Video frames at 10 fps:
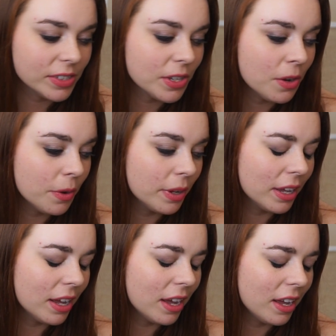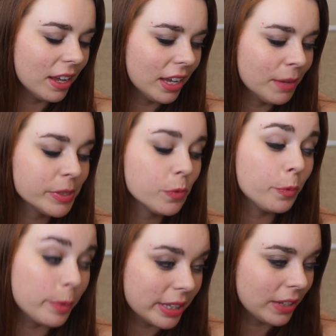So it was a
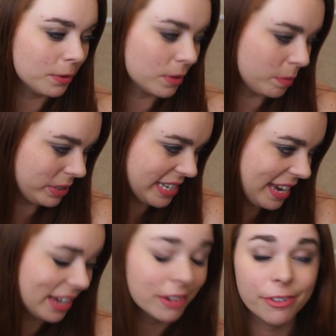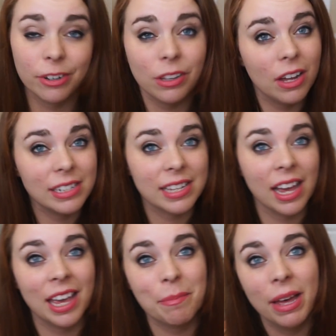really horrible day, and for a long
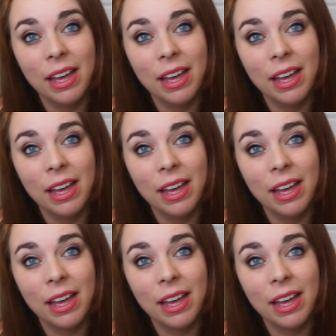time